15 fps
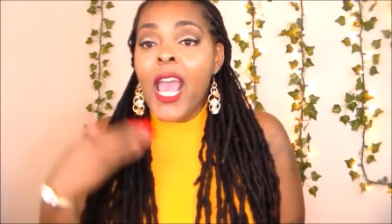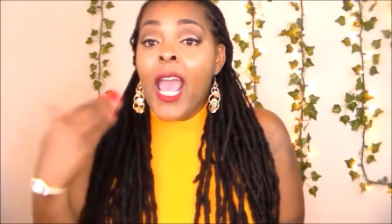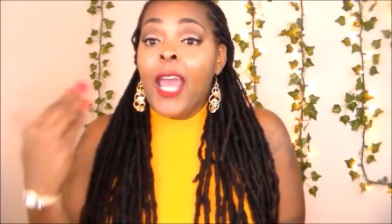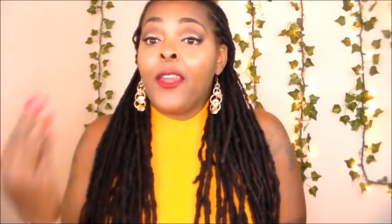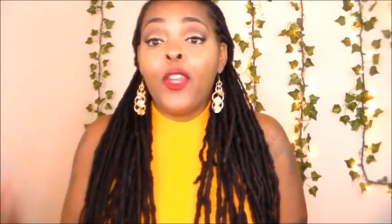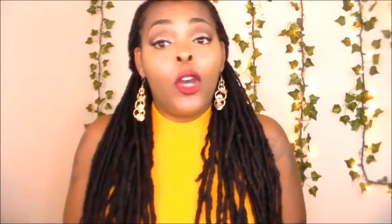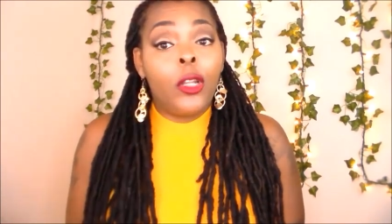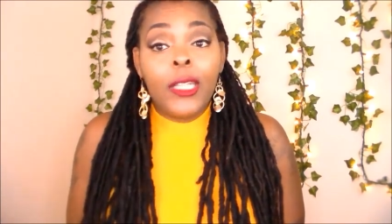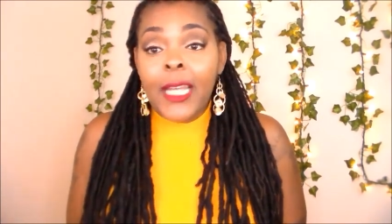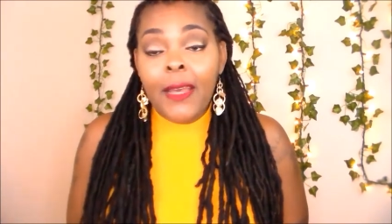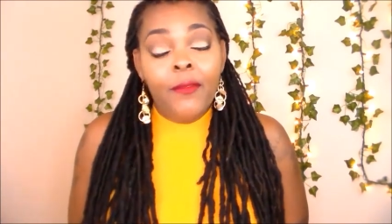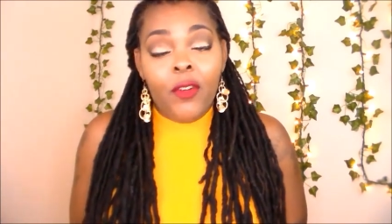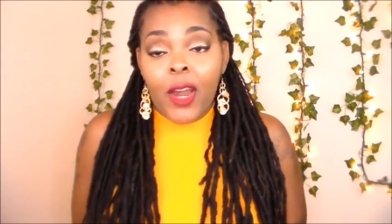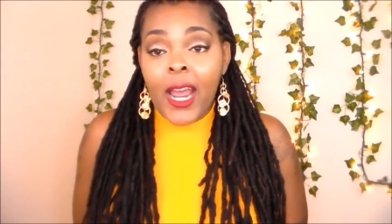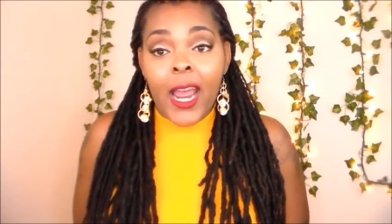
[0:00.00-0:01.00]
And you'll
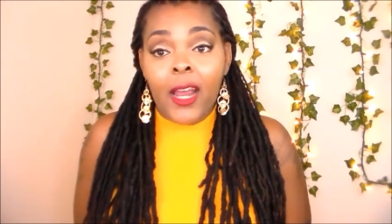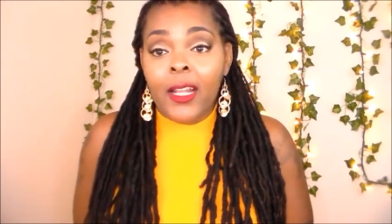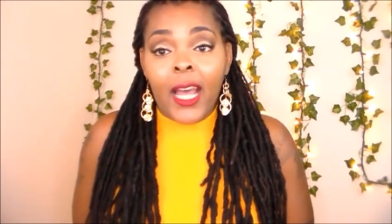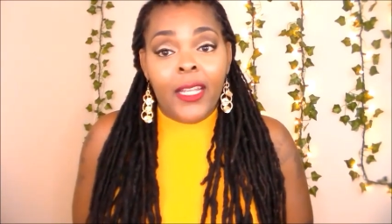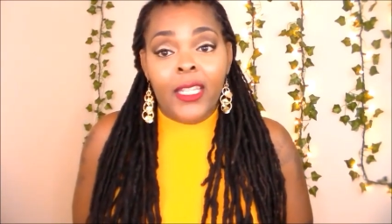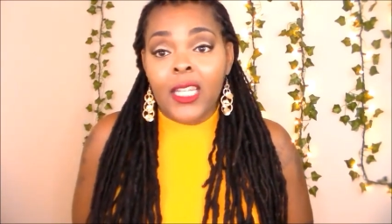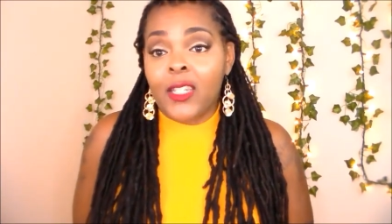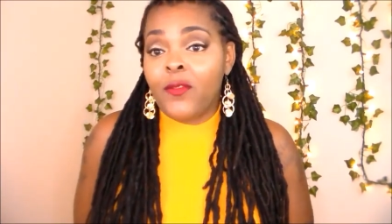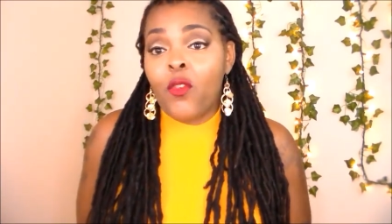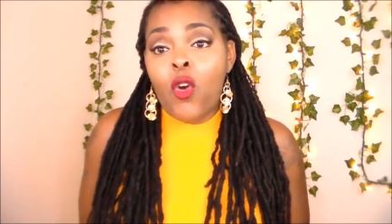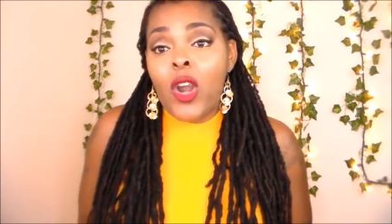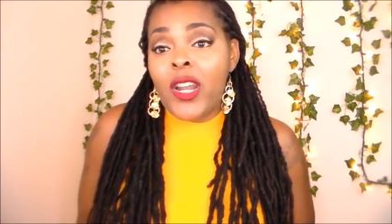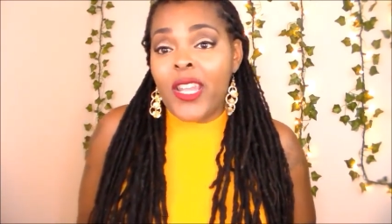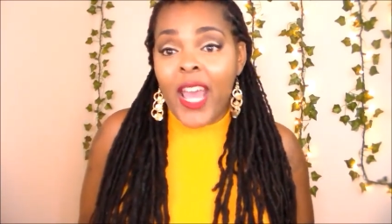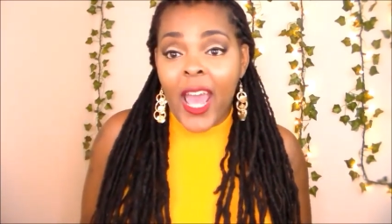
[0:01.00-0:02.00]
leave your hair like this
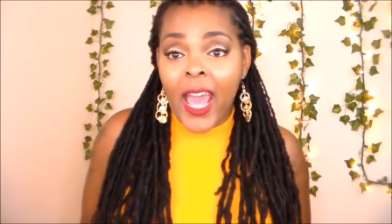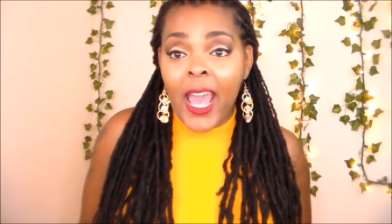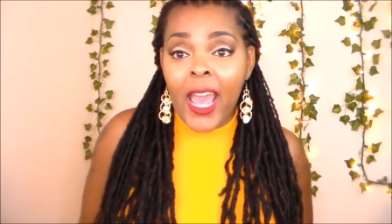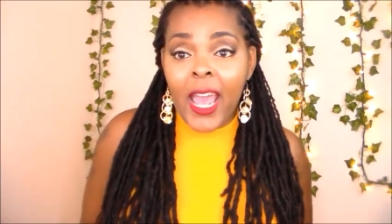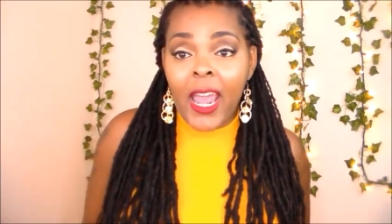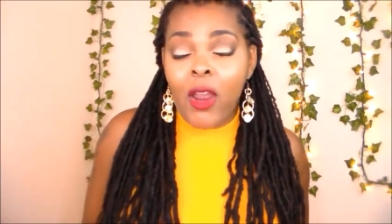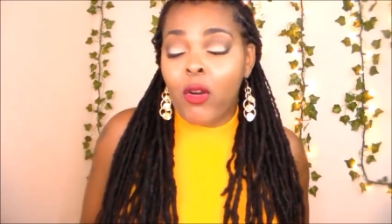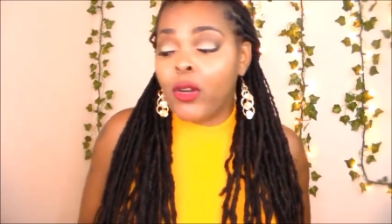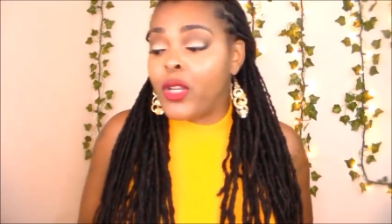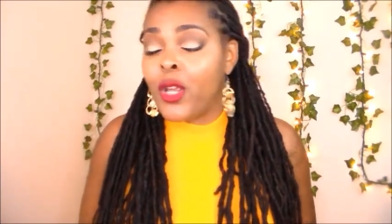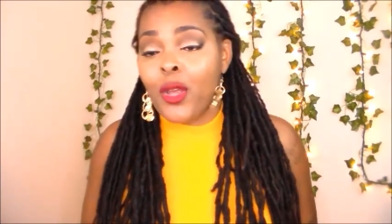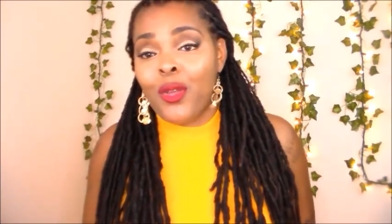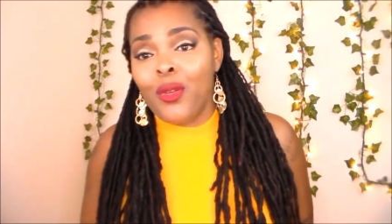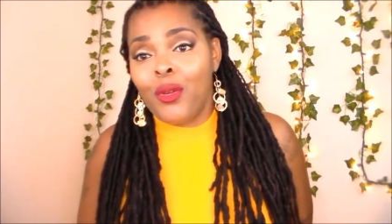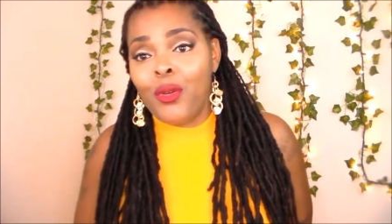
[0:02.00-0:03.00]
for a day or
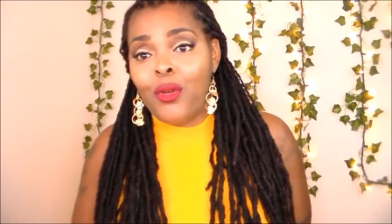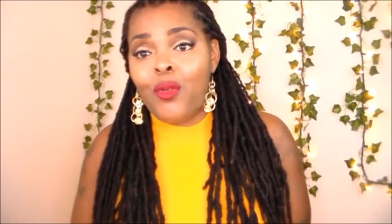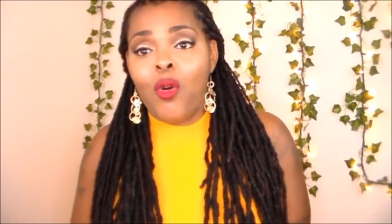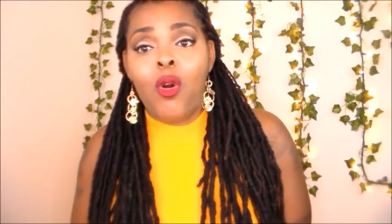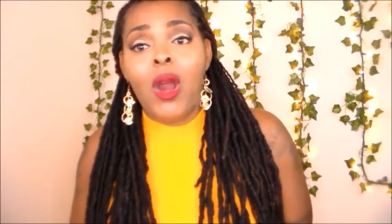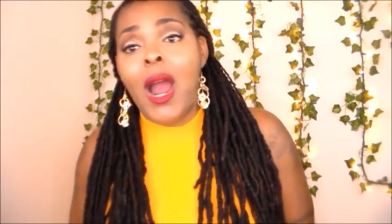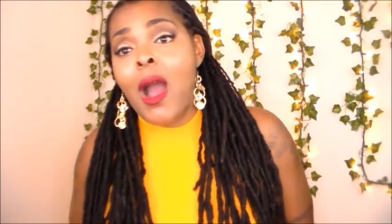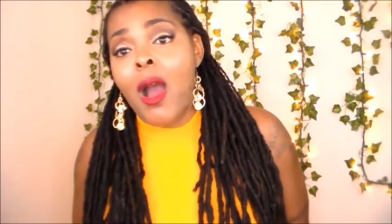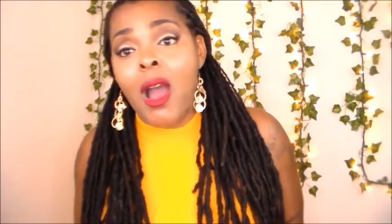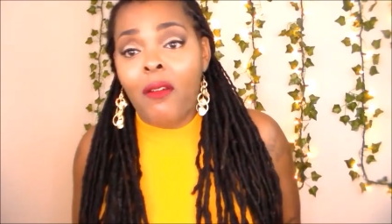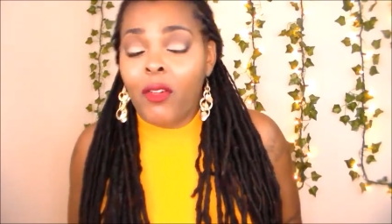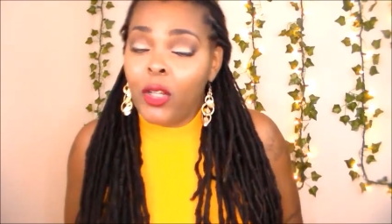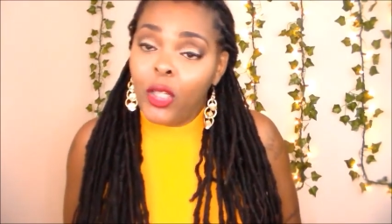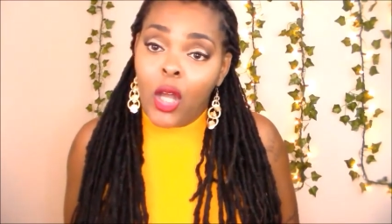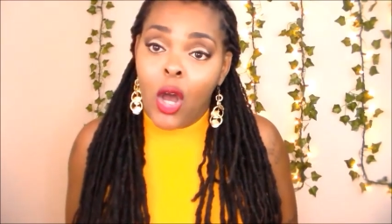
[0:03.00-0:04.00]
2 or
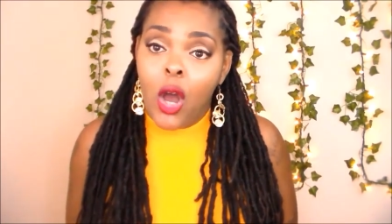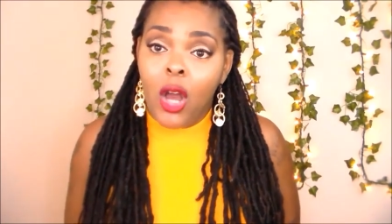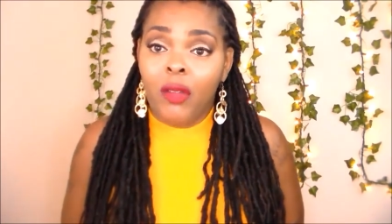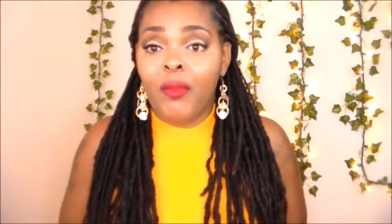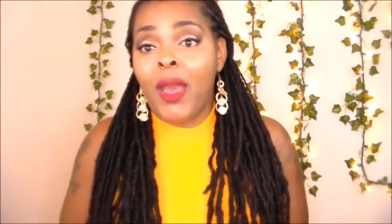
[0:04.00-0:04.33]
however long.